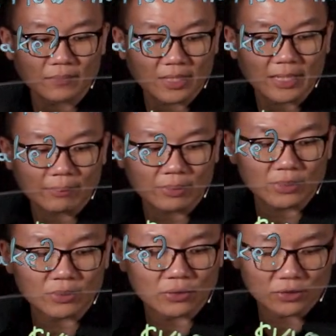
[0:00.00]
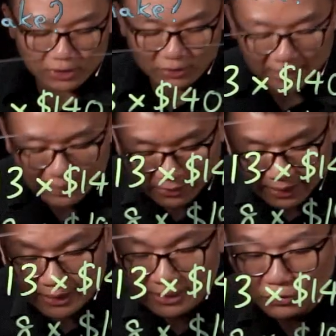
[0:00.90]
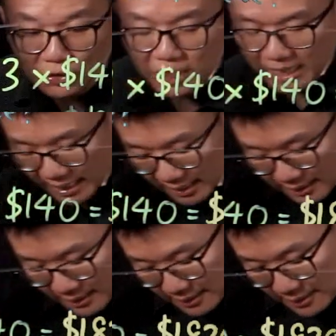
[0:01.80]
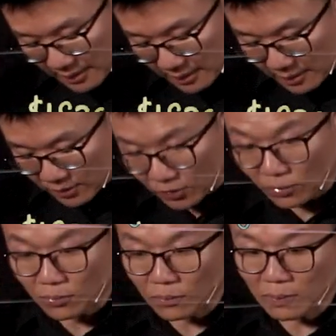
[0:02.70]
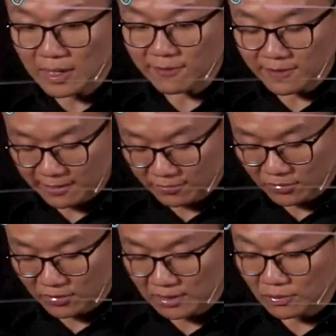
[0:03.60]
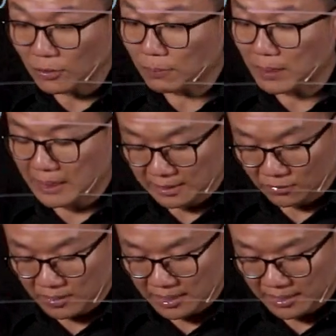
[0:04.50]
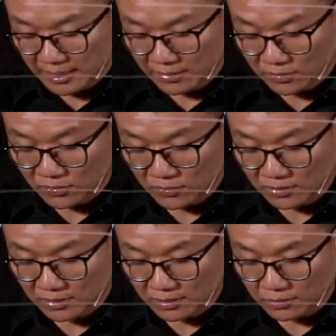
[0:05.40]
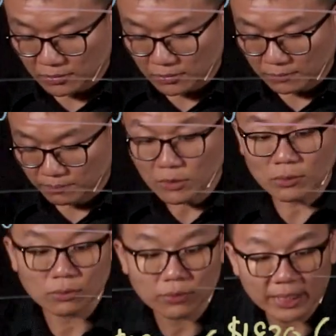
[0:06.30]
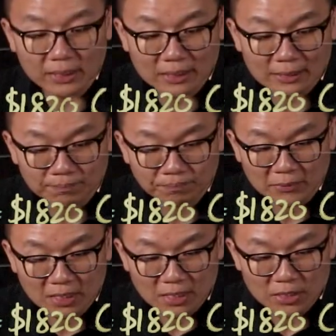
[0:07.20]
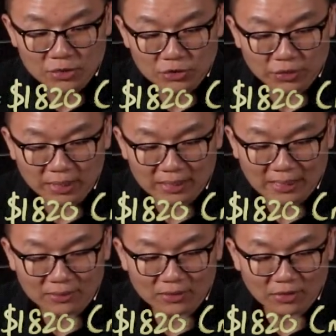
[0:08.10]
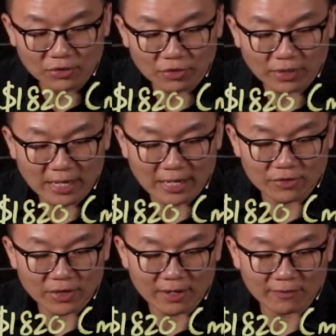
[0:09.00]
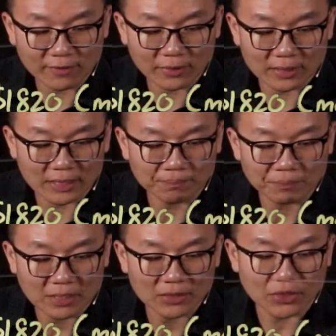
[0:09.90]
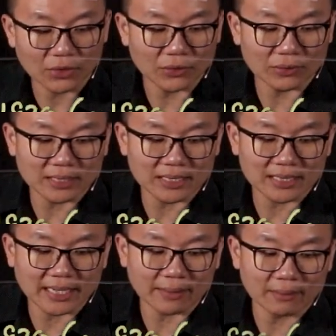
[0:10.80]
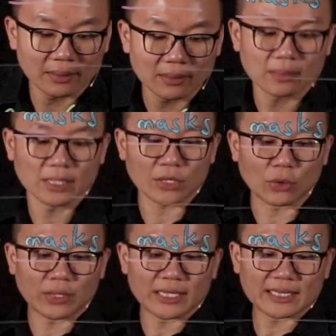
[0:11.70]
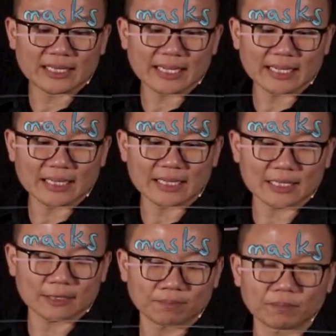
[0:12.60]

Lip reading: Okay, I'm going to just use a calculator to check. So 1520 plus 1820. Oh, great. 3,340. So you notice that it coincides